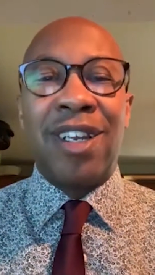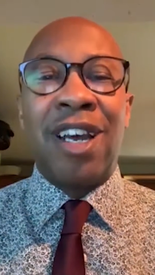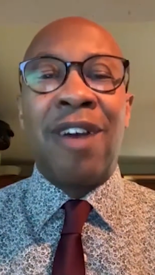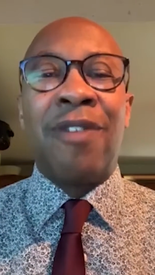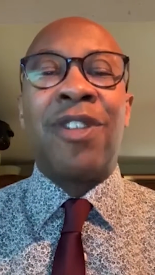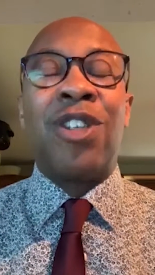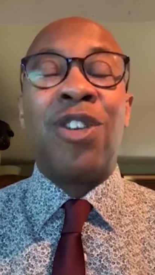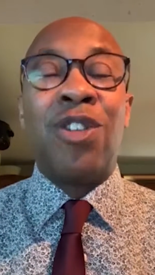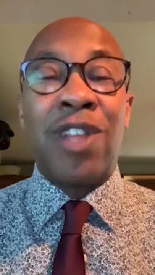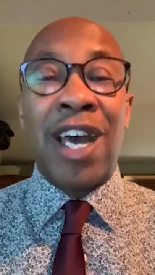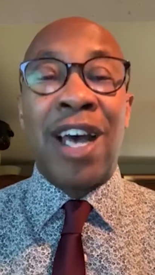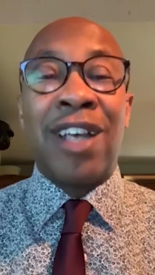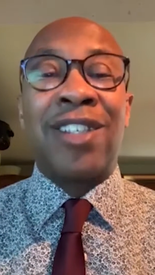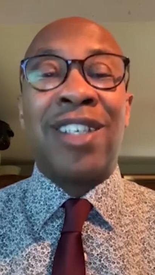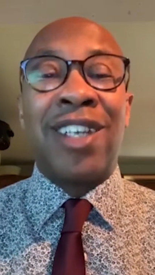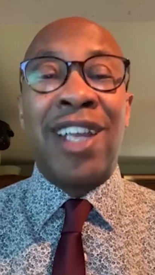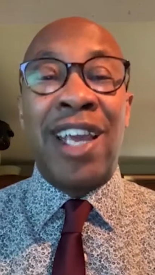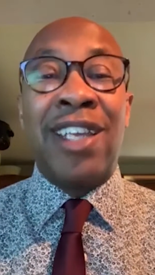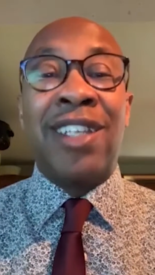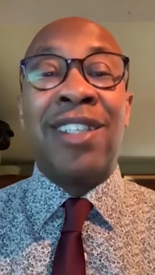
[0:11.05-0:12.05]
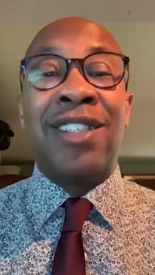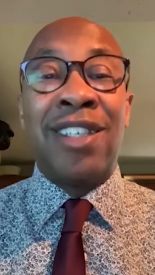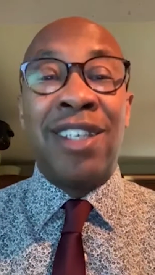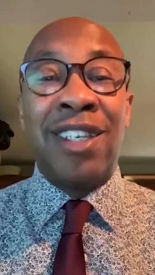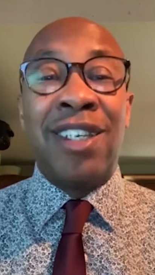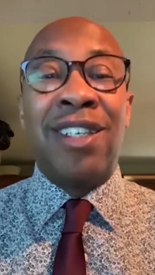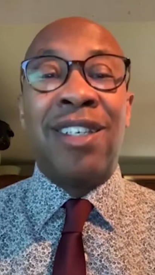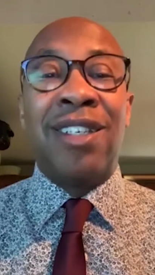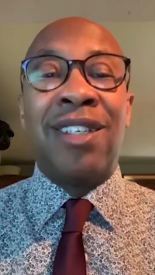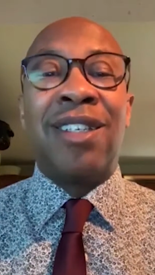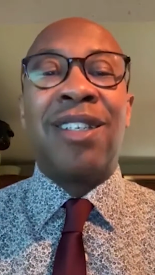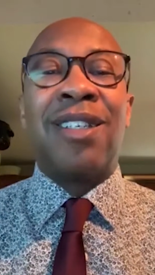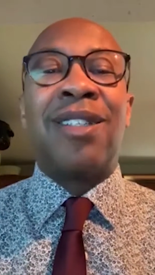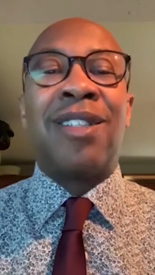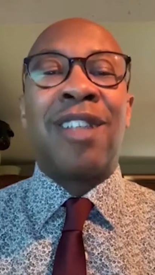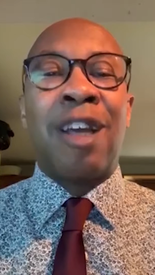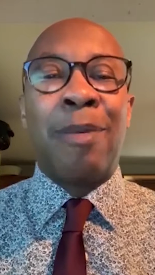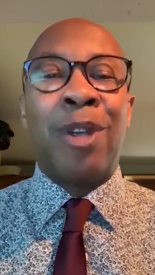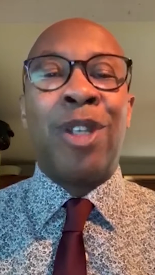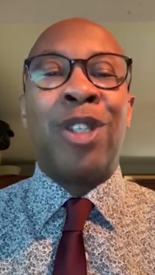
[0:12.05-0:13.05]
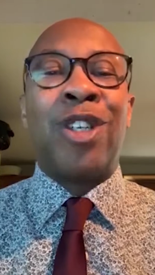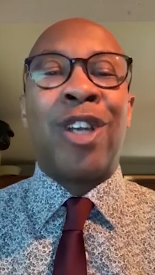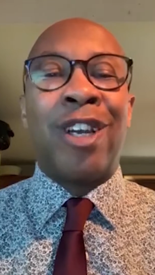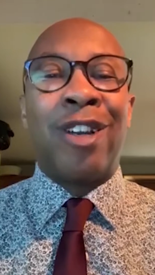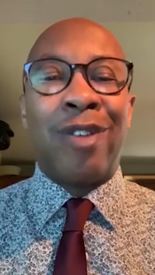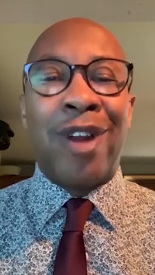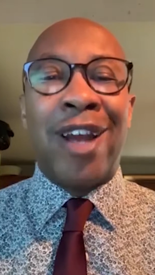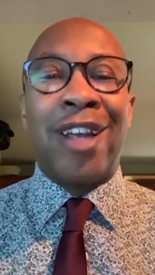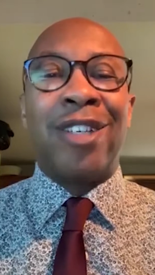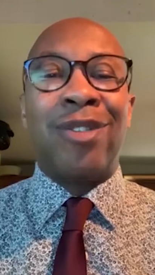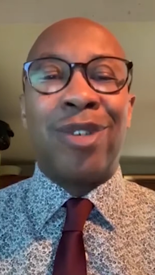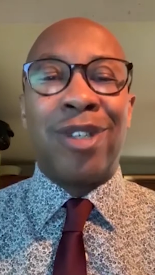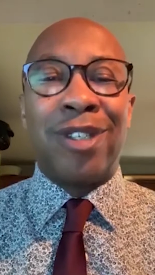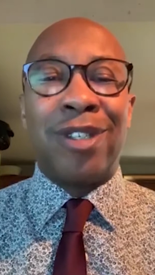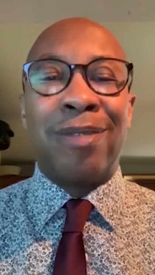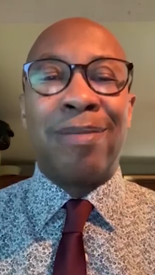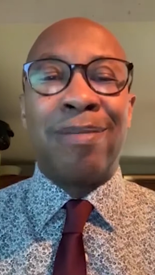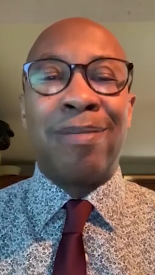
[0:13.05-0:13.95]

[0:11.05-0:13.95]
of a 2018 WJ graduate.